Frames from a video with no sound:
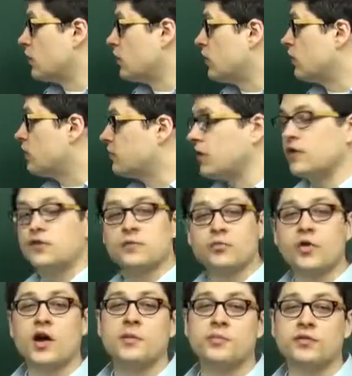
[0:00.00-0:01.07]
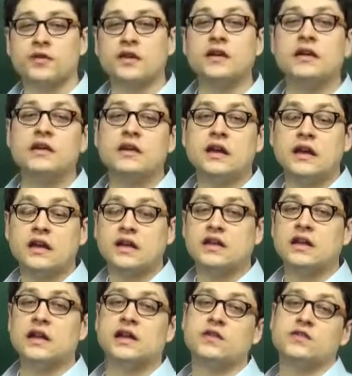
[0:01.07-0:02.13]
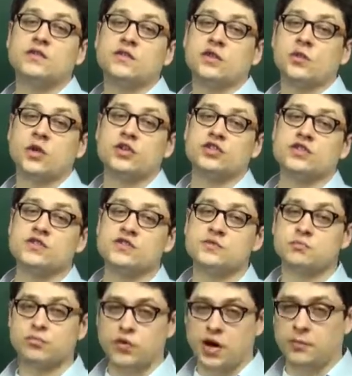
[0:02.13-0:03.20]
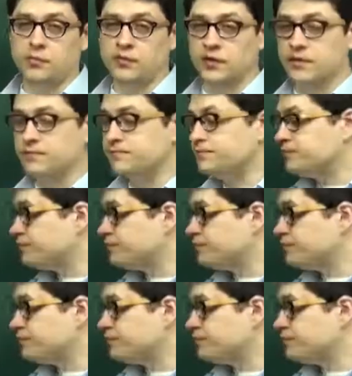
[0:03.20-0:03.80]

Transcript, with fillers: think about them properly, and answer the questions properly.